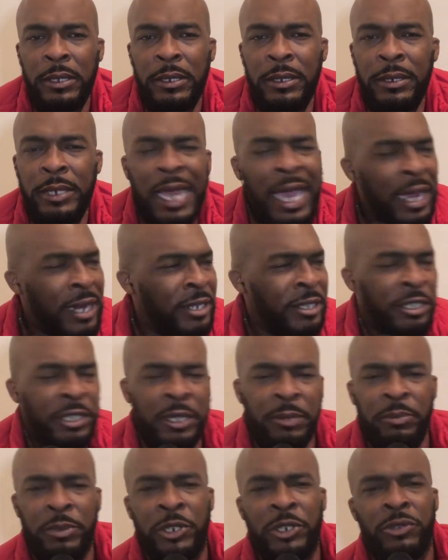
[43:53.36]
Daddy
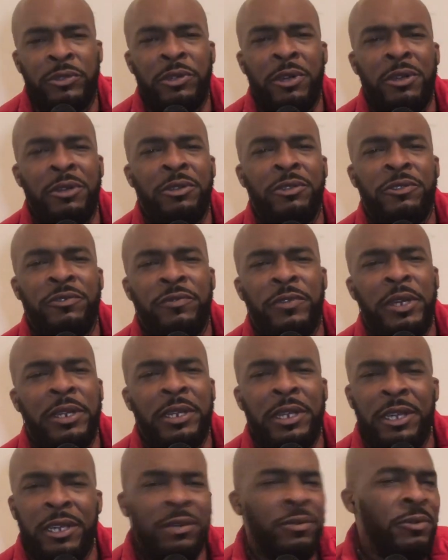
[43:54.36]
shit be strong as fuck.
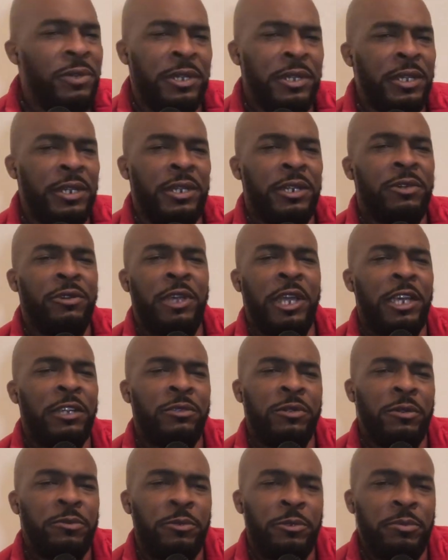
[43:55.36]
They don't want to get no ass
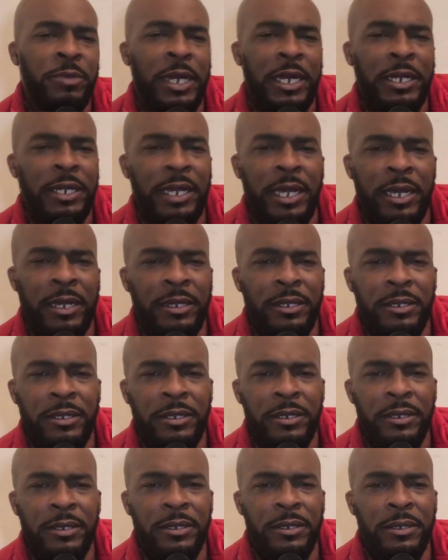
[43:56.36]
whoopings by the daddy.
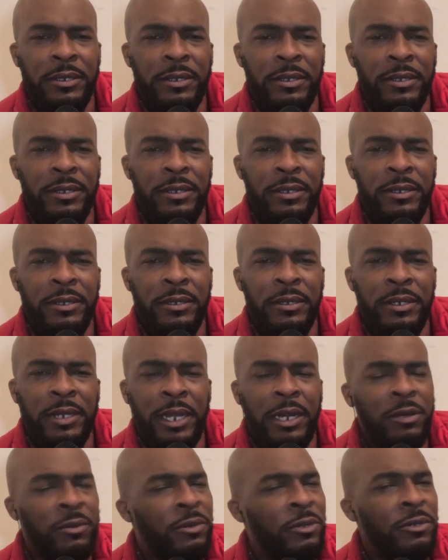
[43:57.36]
They
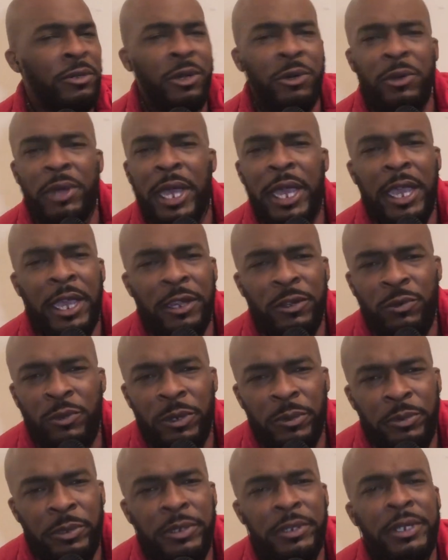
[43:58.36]
don't want no ass
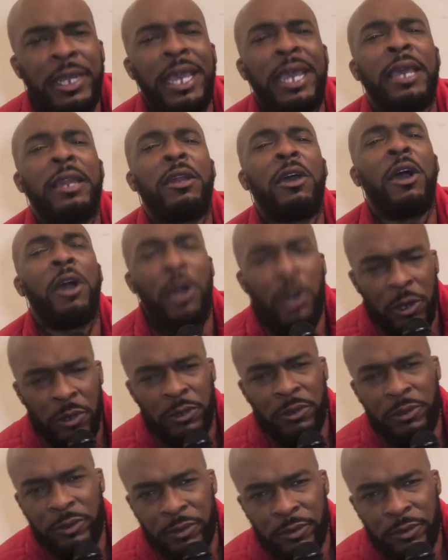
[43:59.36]
whoopings at all.